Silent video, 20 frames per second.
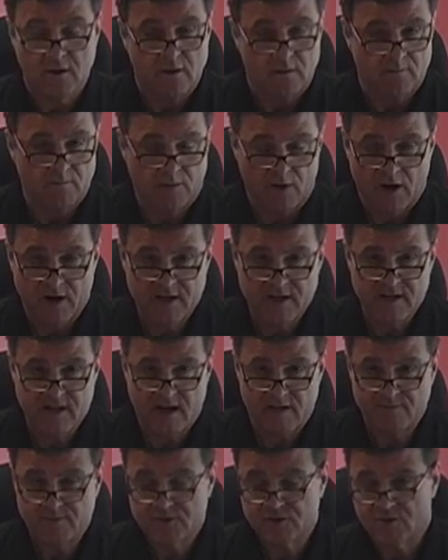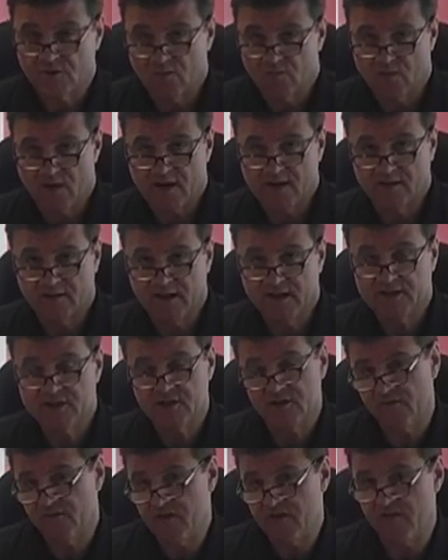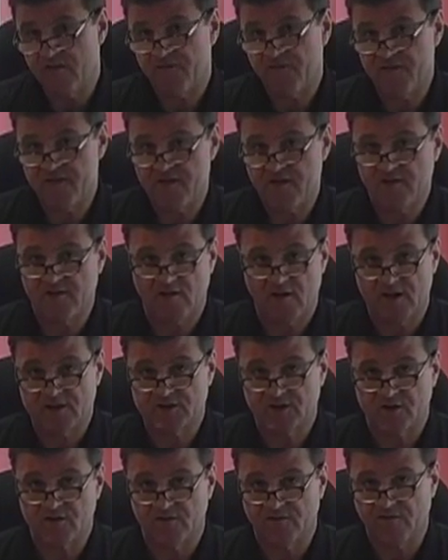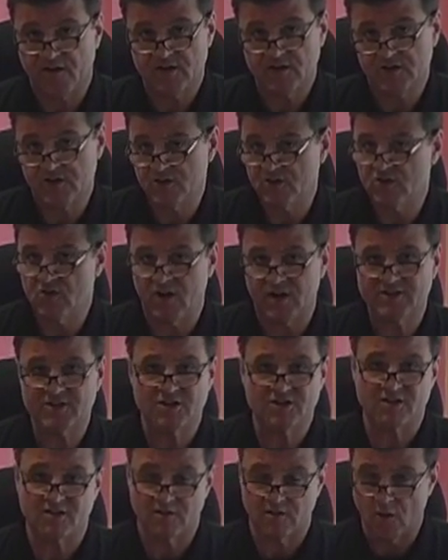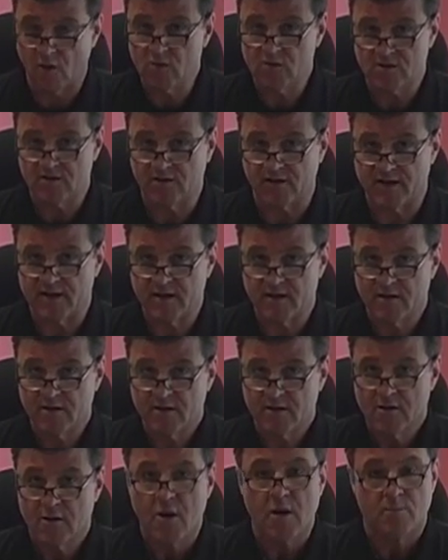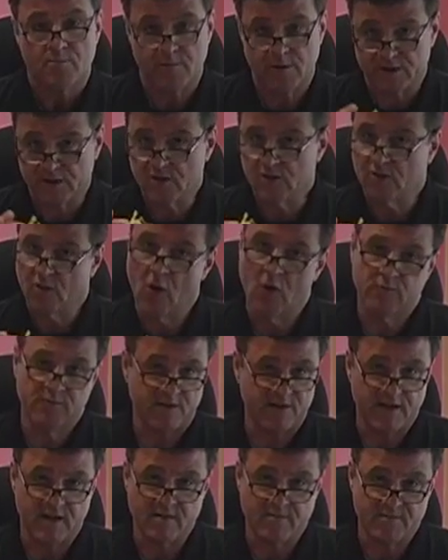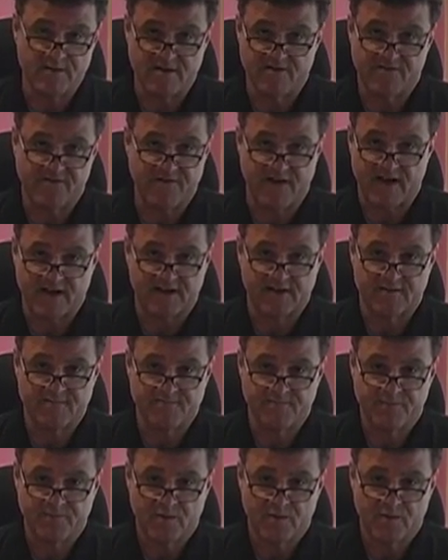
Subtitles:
body temperature, and regulation of these physiological functions, not just locally, but globally, can be affected.